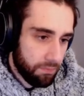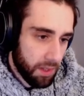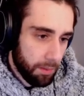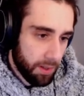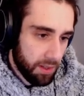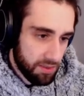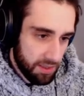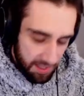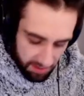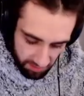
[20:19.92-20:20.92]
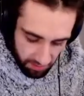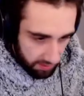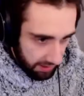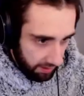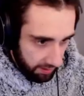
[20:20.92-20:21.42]
Because this
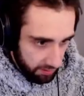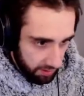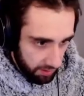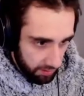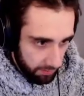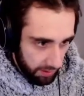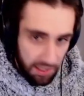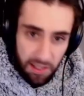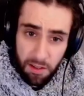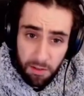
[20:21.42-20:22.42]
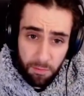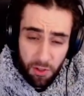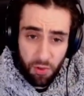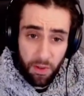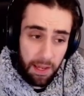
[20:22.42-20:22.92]
character in the
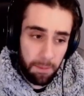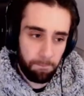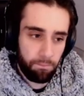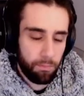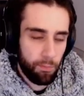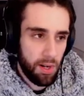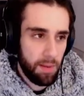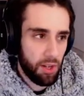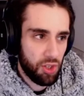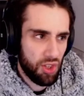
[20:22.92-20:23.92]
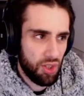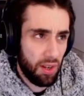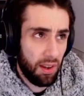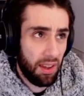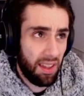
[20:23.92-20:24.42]
original game, pretty much
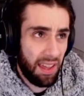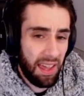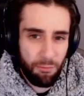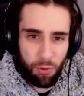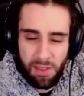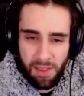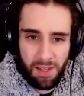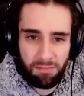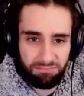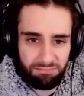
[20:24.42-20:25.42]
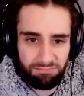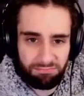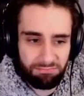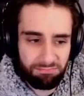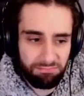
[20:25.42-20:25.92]
everything
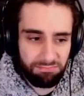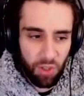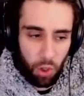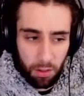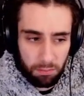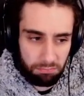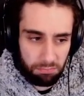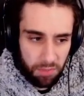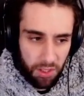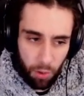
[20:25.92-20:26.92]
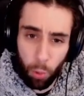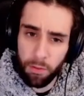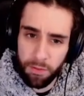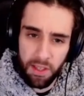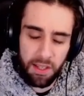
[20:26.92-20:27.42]
got, you know, all
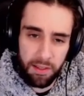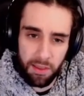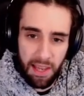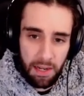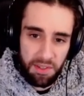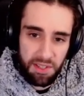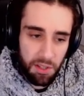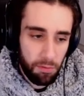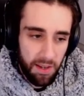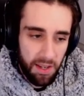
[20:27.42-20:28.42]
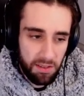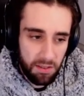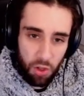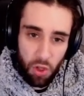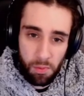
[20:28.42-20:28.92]
of the enemies that you face,
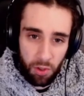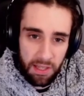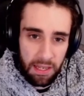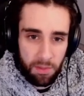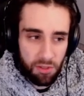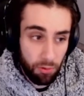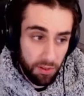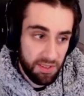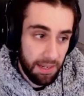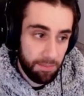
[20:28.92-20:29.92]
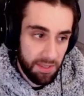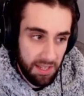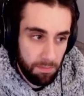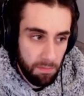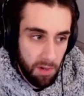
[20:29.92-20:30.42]
the humanoid enemies, were on the same team.